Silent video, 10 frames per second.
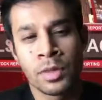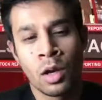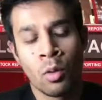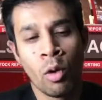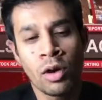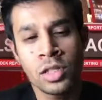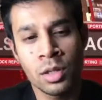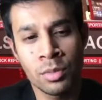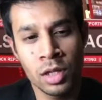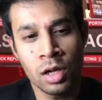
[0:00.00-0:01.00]
what are some
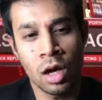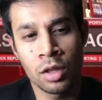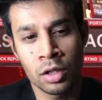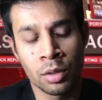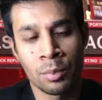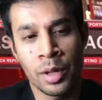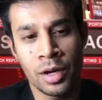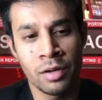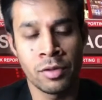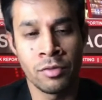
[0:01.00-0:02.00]
of the other
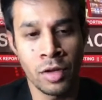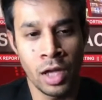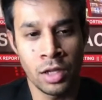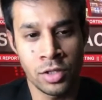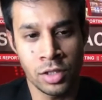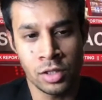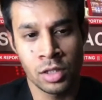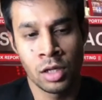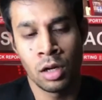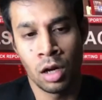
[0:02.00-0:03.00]
competitive advantages
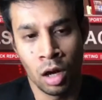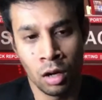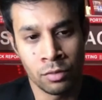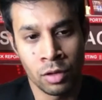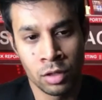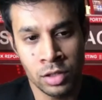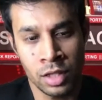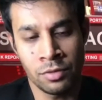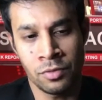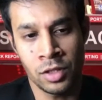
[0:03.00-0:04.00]
of
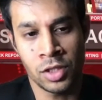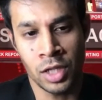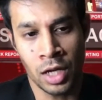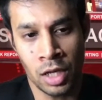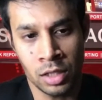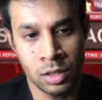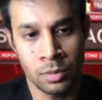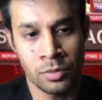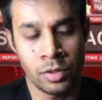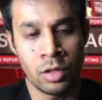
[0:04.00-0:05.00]
Safety Chat and some of
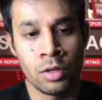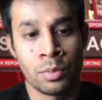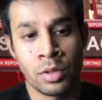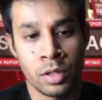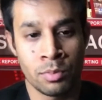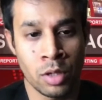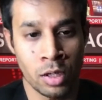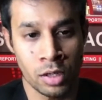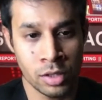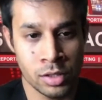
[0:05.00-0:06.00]
your other
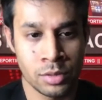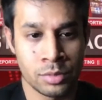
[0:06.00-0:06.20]
products?